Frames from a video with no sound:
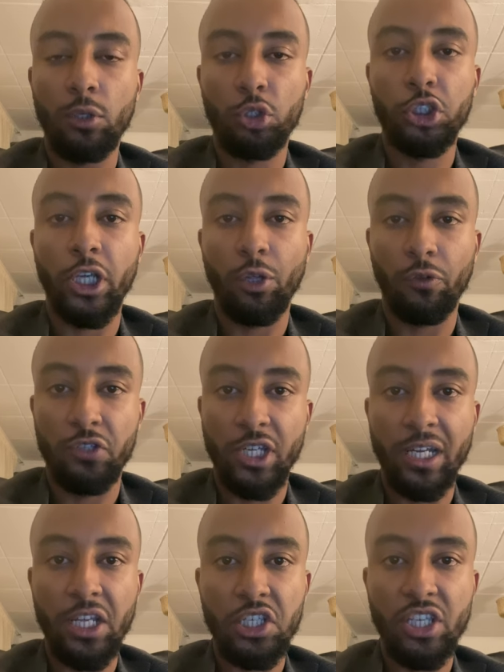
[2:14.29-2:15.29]
share of
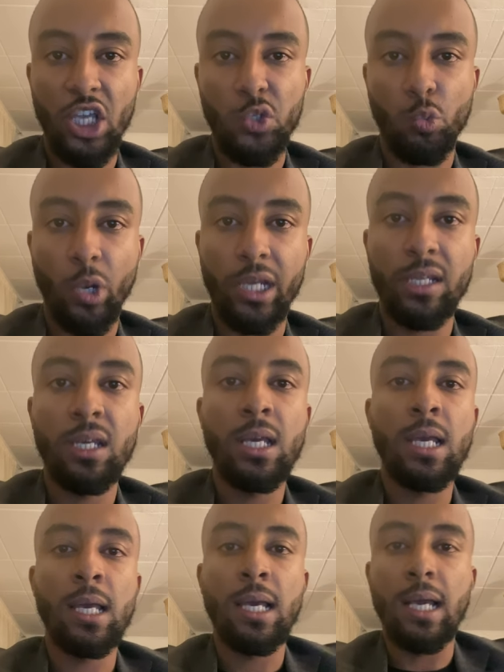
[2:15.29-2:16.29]
challenges as well,
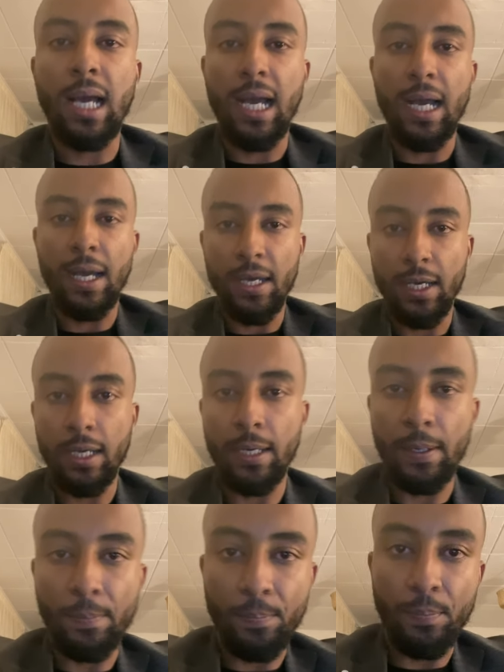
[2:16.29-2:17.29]

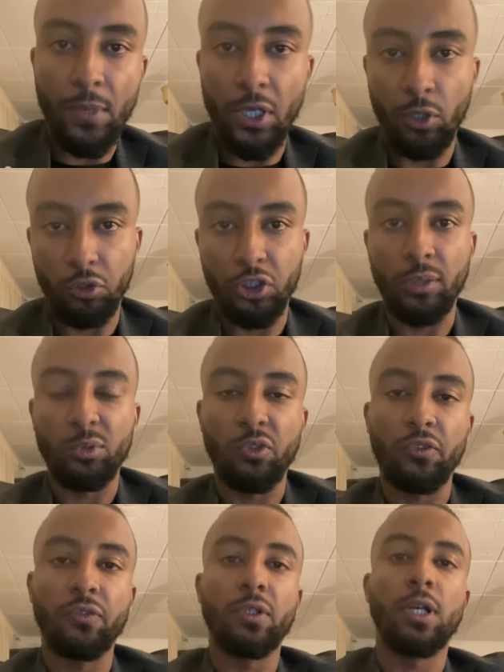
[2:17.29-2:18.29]
in terms
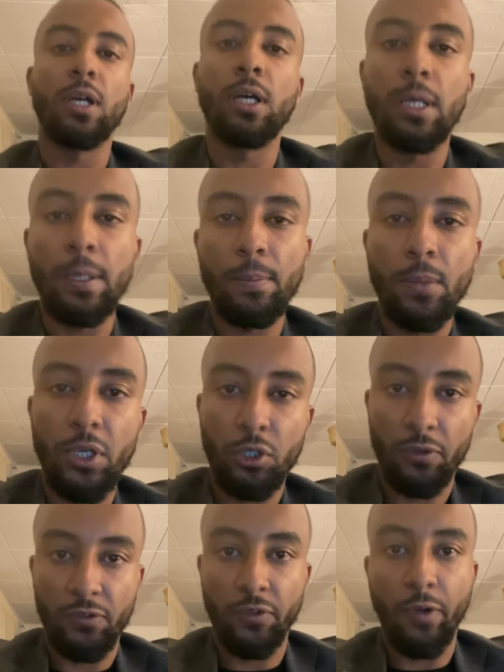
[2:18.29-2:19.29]
of our
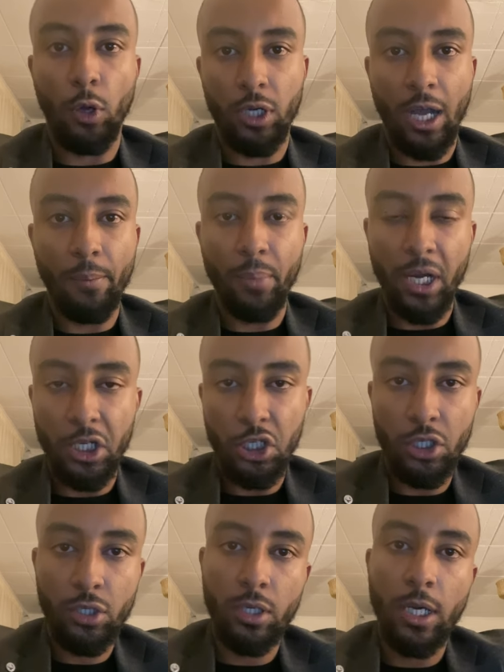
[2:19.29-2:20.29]

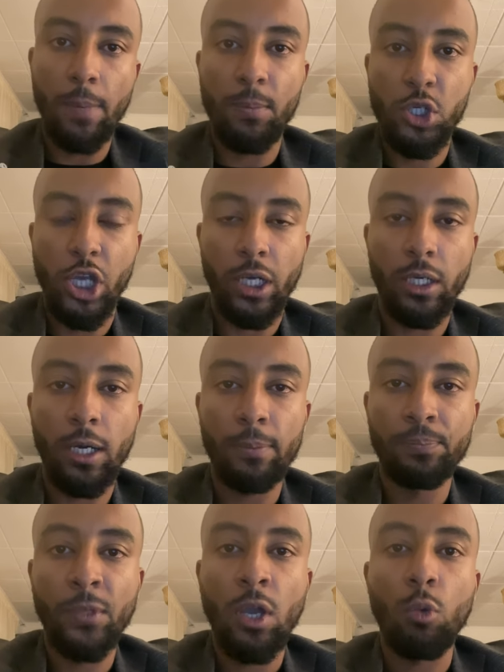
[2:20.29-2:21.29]
company, Shaga.
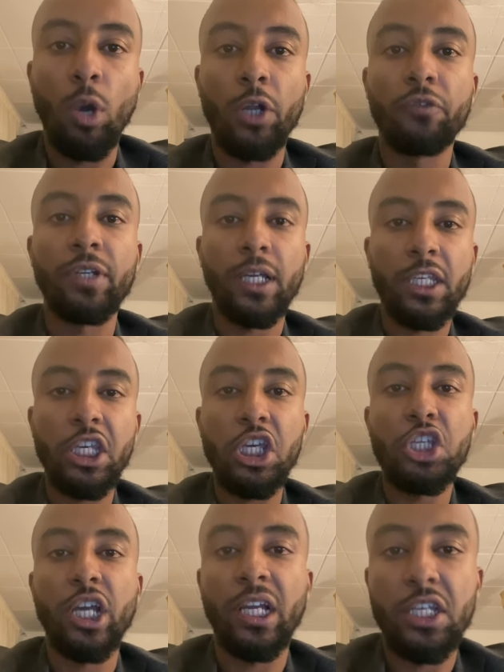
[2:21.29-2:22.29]
One of the
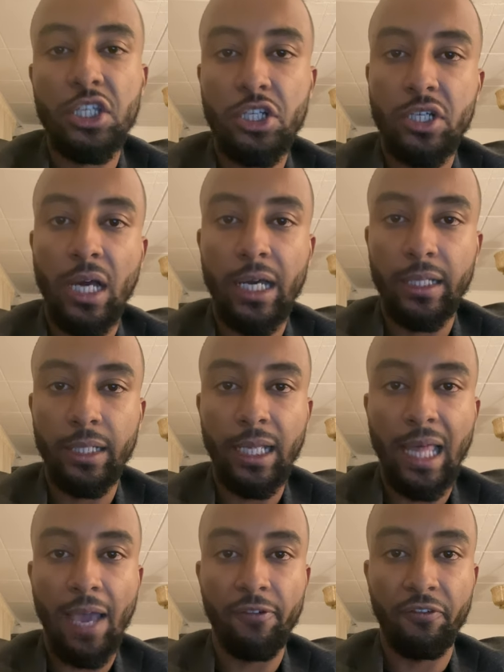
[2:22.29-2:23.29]
key challenges that
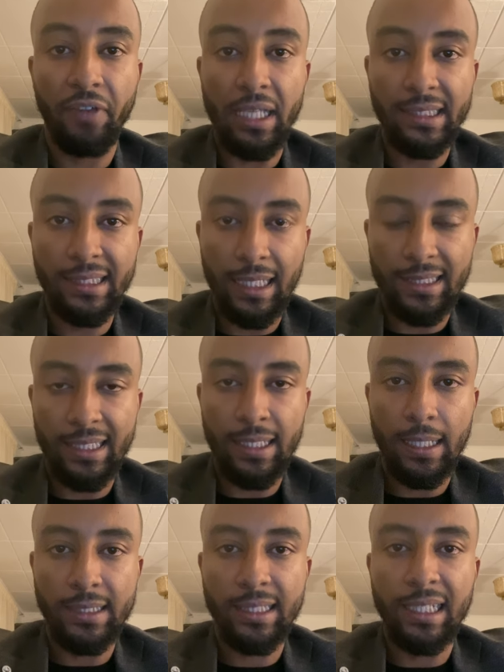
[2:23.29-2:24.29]
I have faced as
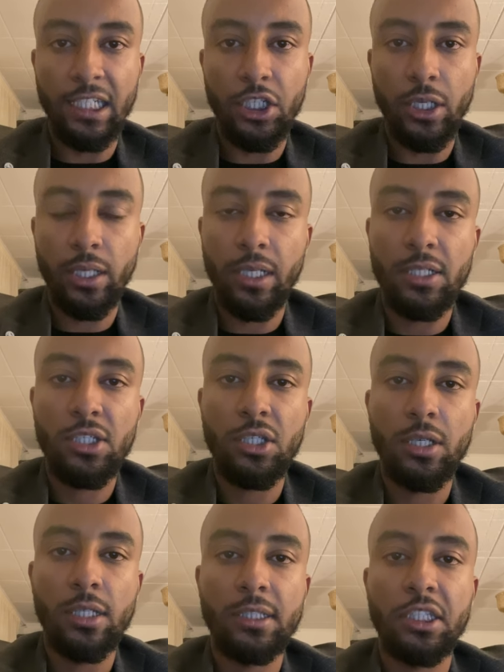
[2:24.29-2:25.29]
a leader and
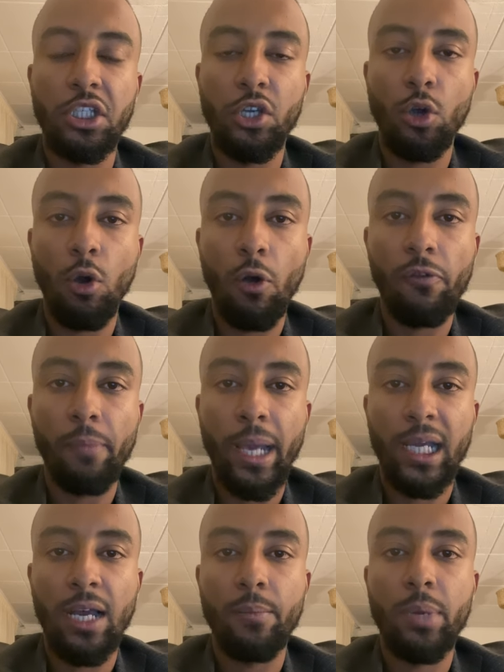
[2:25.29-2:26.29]
a CEO of
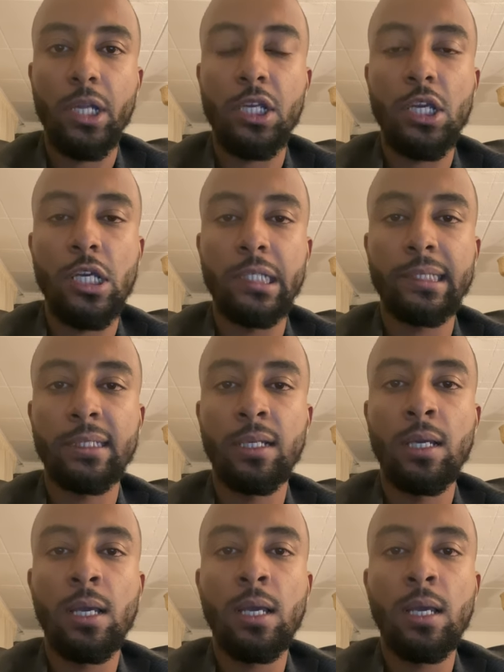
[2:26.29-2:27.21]
my company is